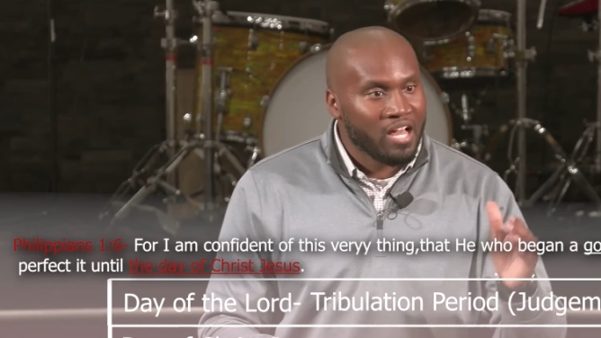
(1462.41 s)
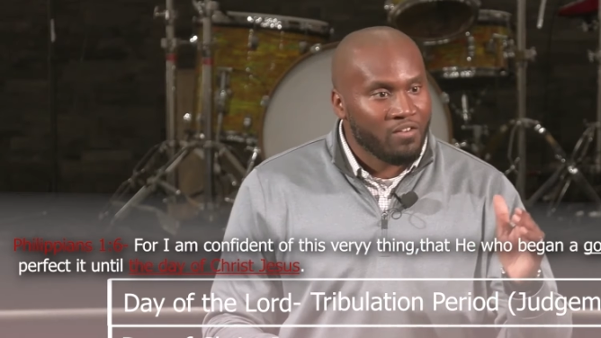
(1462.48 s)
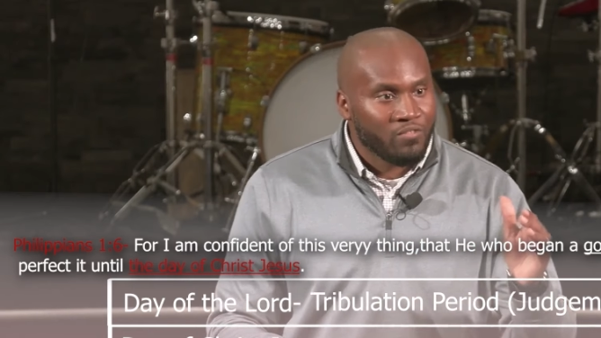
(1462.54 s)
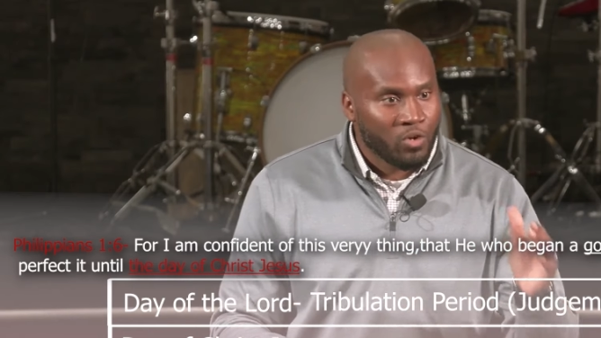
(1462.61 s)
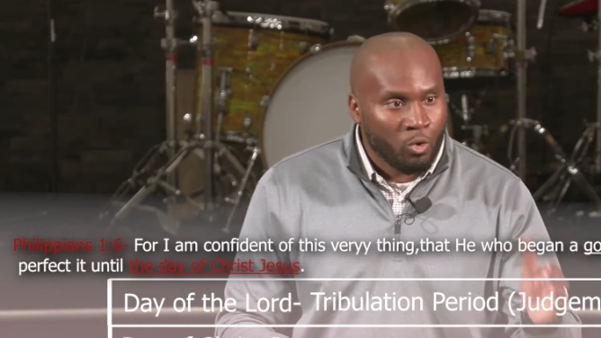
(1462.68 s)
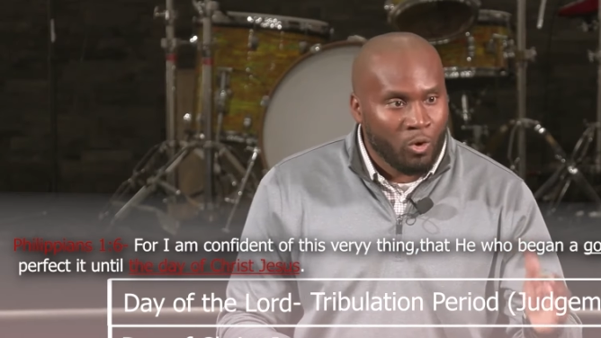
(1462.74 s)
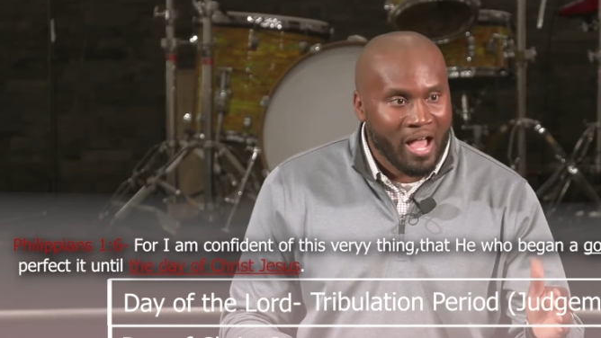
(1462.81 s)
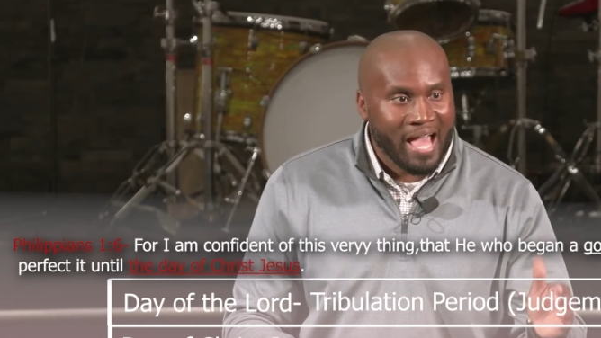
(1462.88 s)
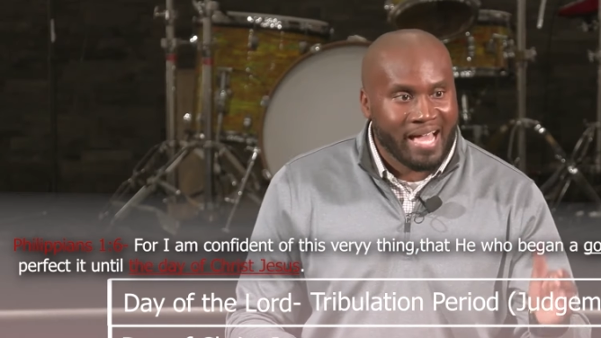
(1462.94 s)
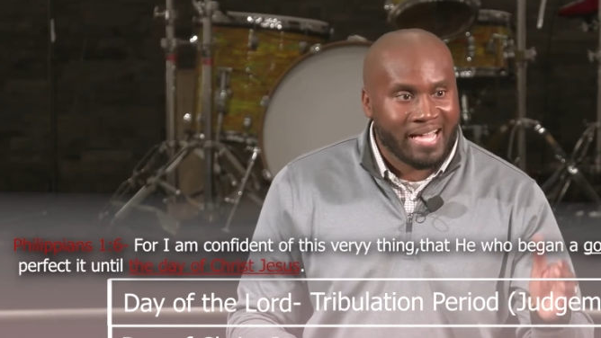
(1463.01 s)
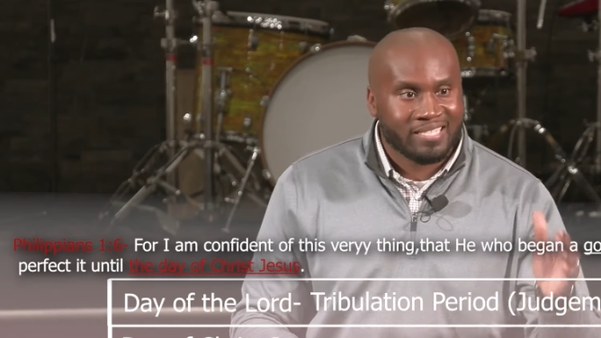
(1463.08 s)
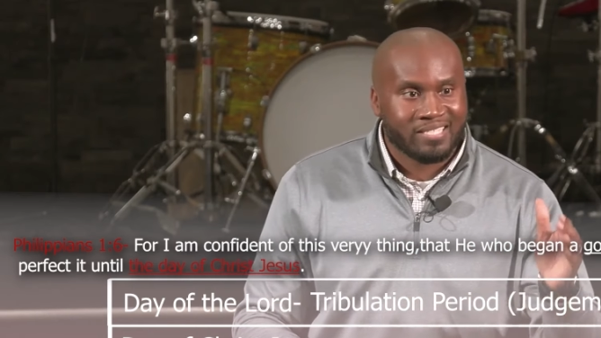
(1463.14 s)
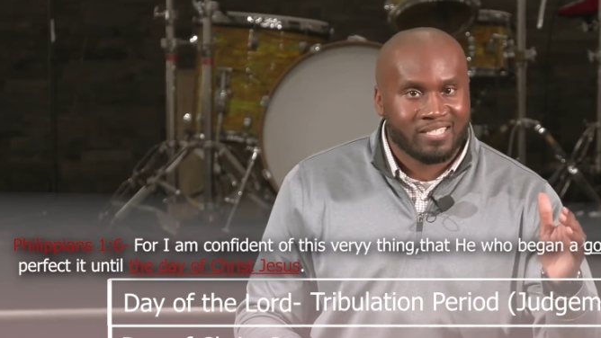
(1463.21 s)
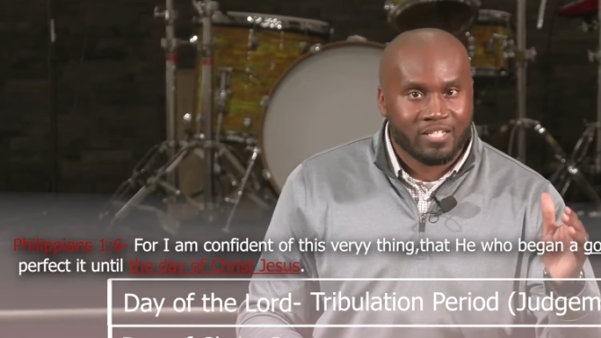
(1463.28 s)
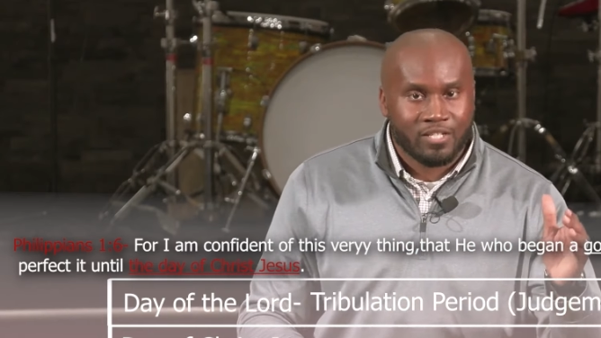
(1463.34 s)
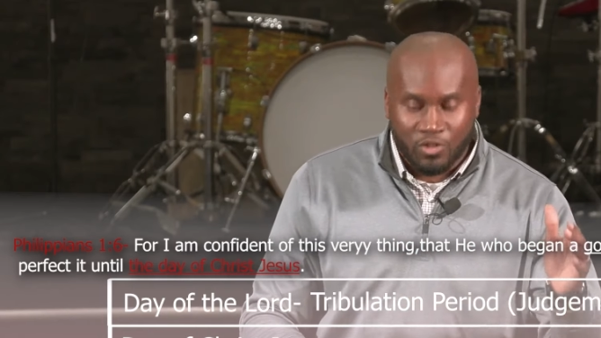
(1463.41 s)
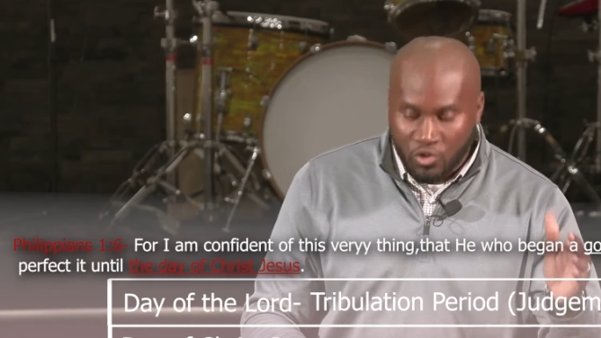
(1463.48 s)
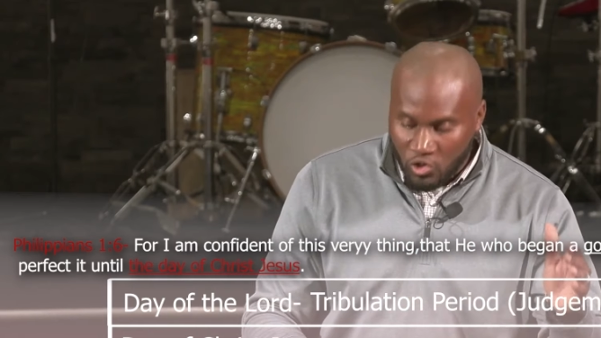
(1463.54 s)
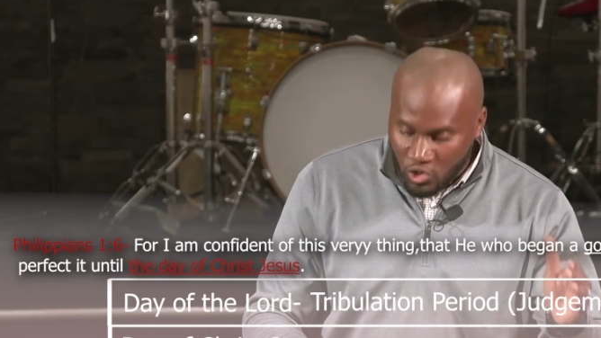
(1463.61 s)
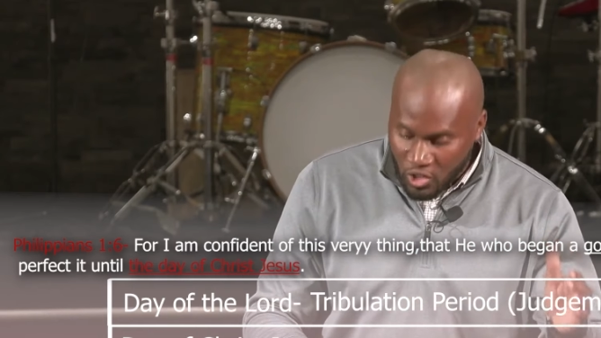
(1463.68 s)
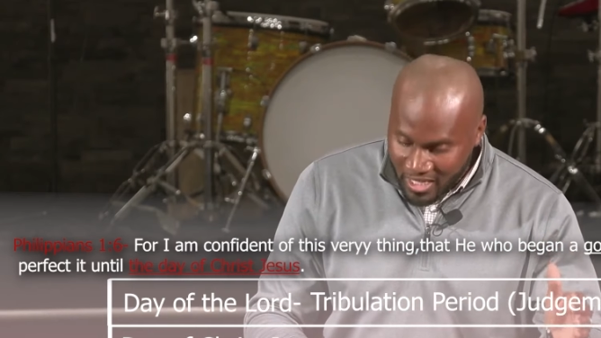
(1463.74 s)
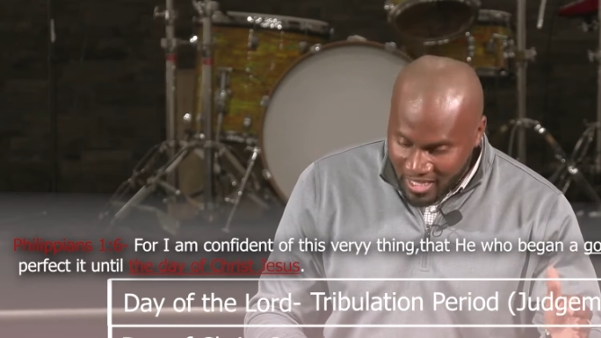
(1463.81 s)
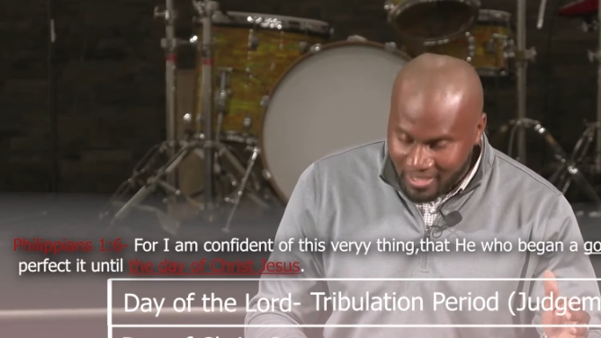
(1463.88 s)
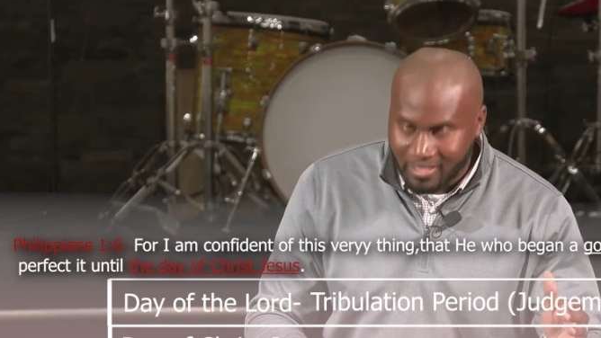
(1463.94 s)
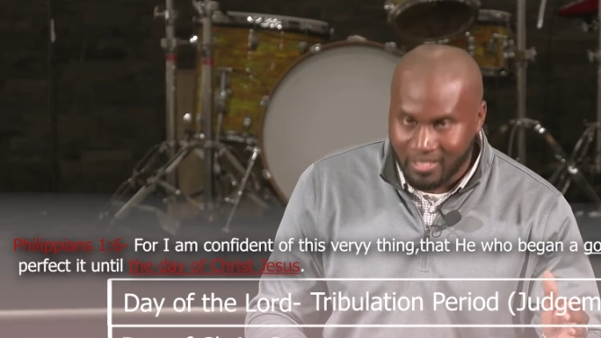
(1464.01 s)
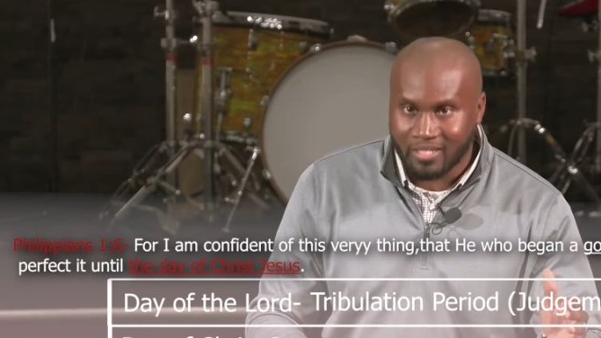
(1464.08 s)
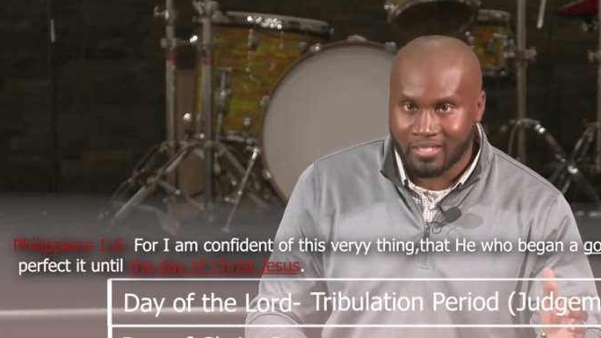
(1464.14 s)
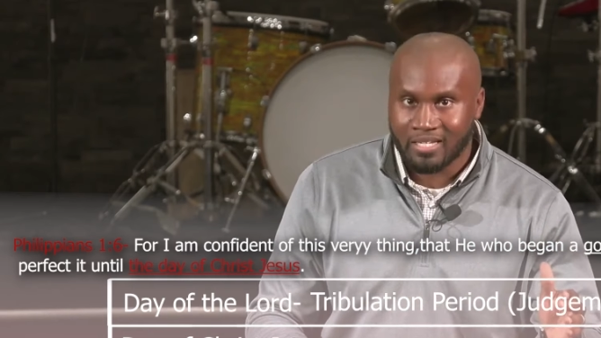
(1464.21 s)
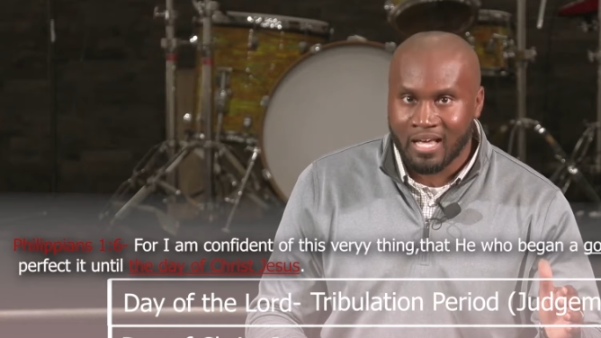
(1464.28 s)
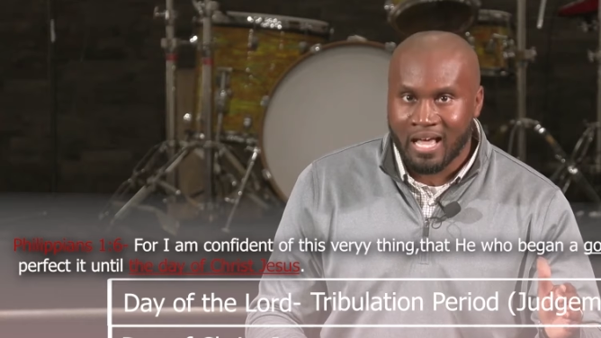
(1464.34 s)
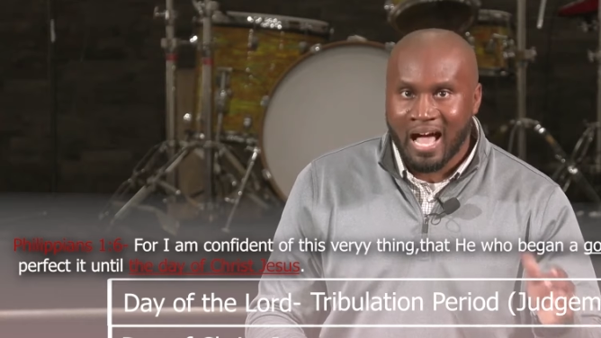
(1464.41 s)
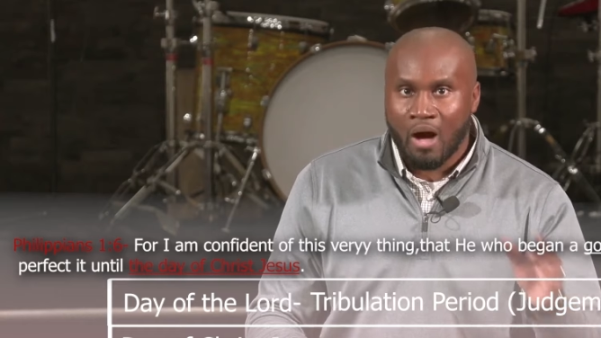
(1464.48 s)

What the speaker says: of Christ Jesus.